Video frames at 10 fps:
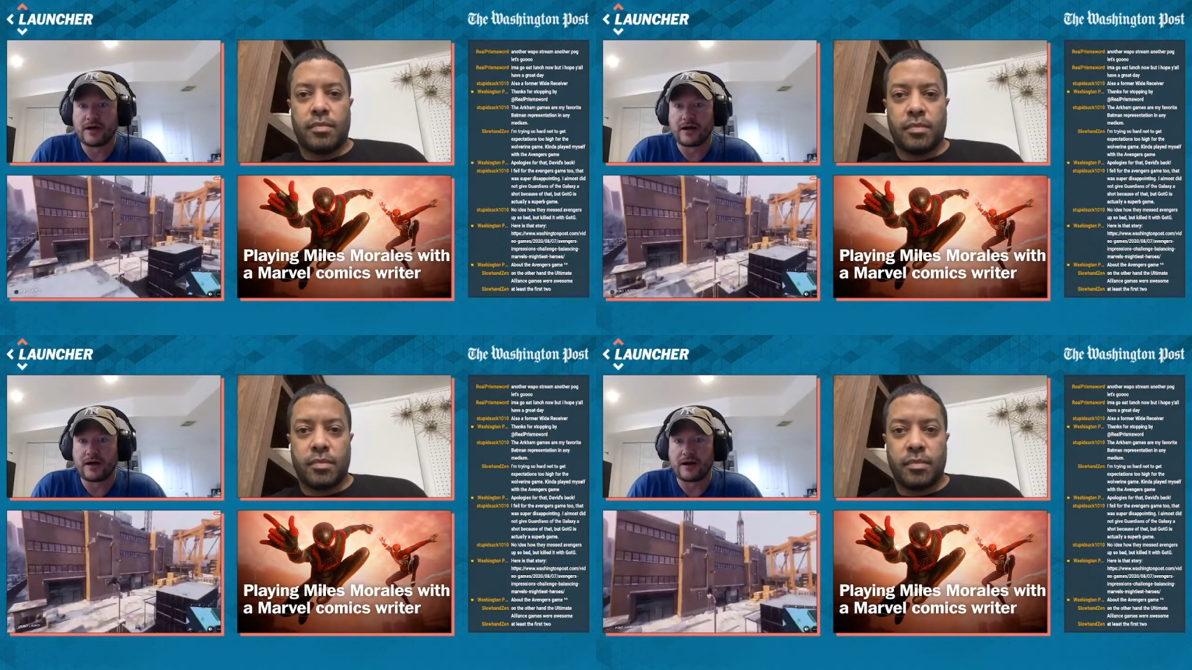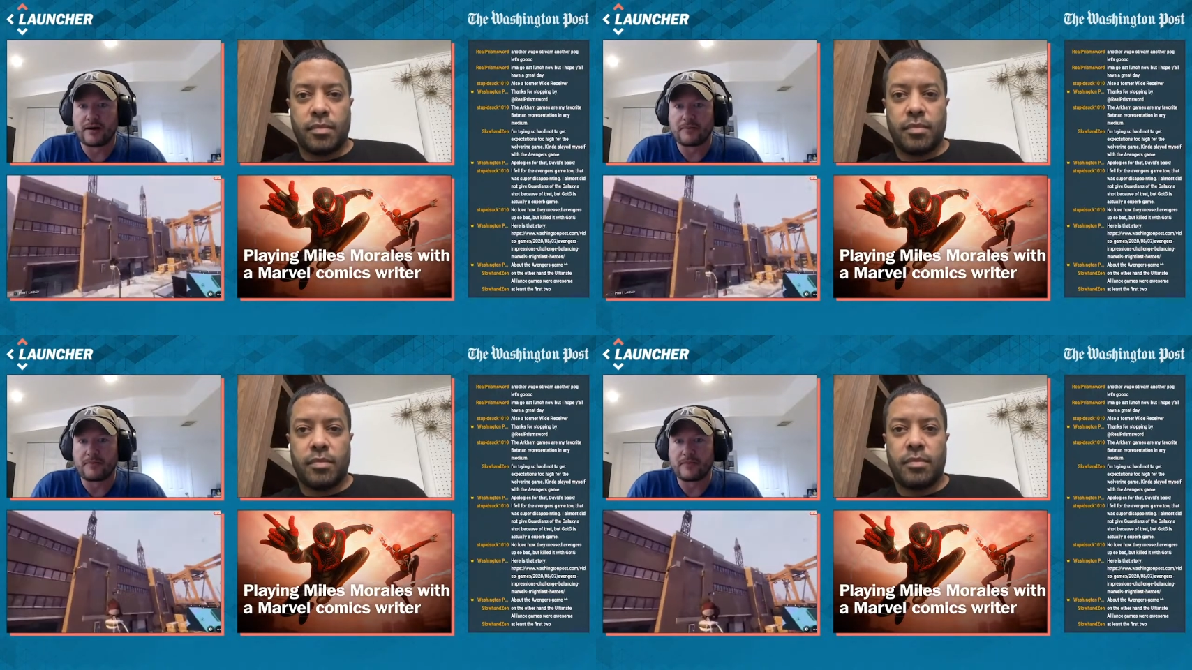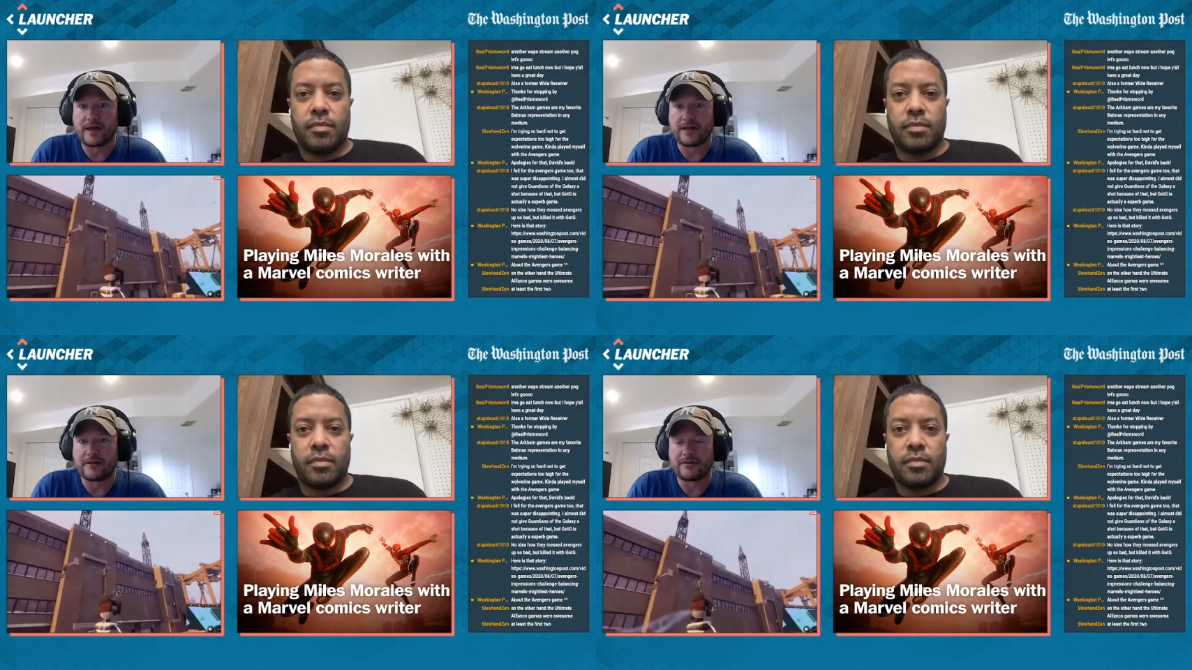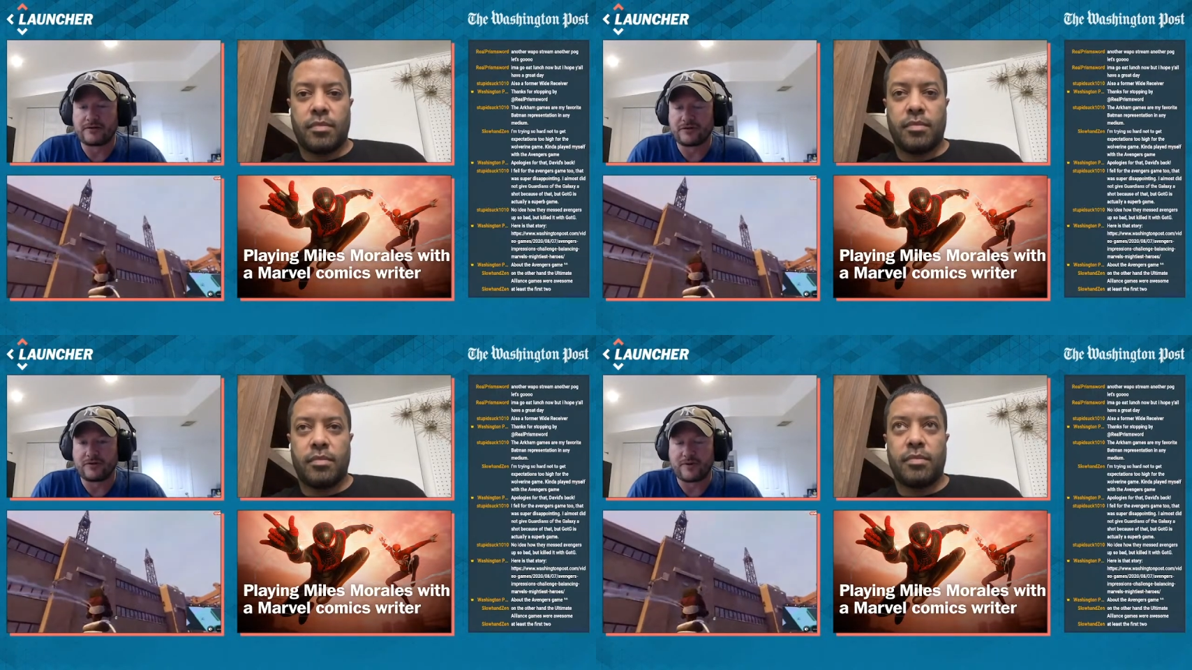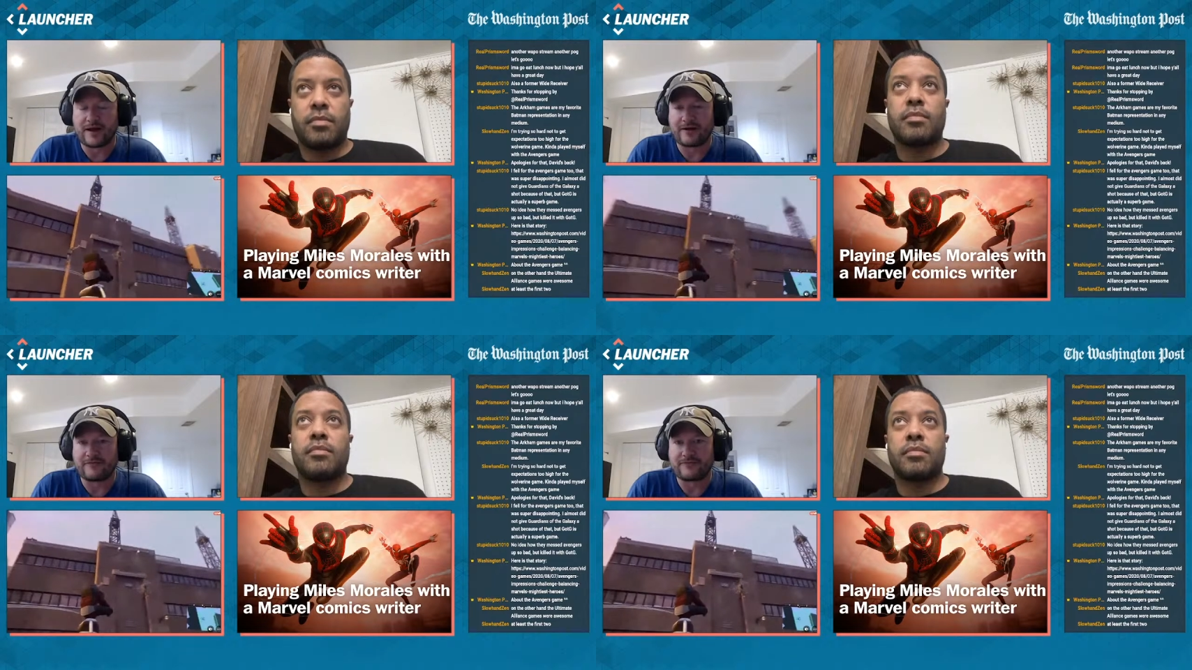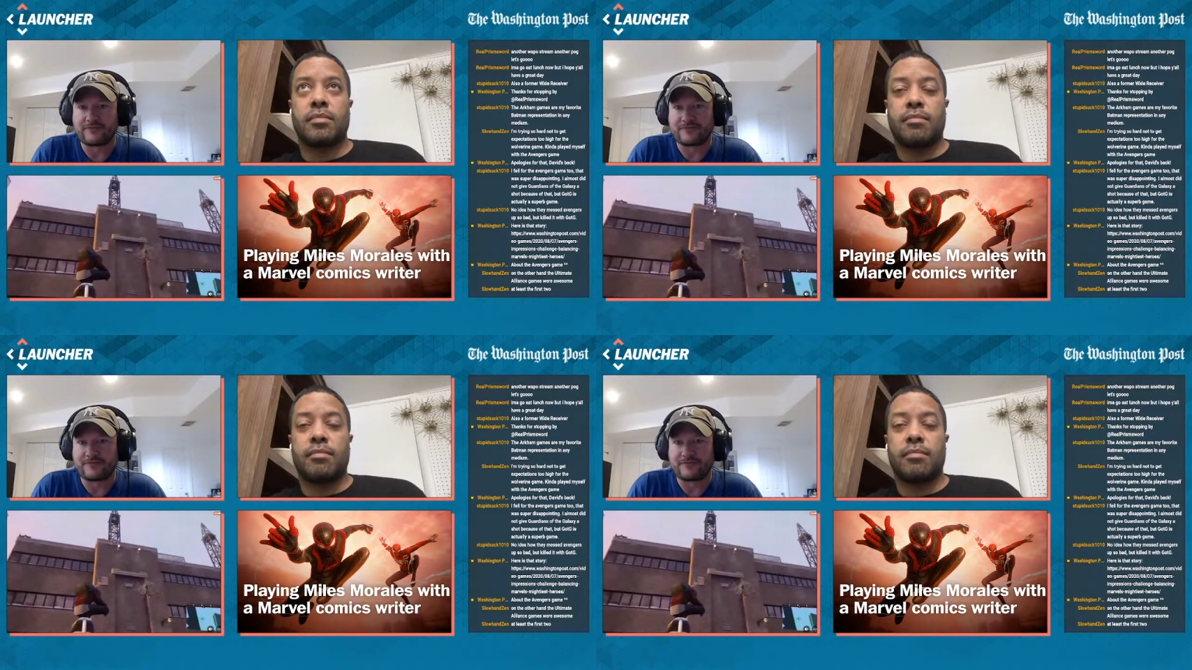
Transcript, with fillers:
Speaker 1: um, and you have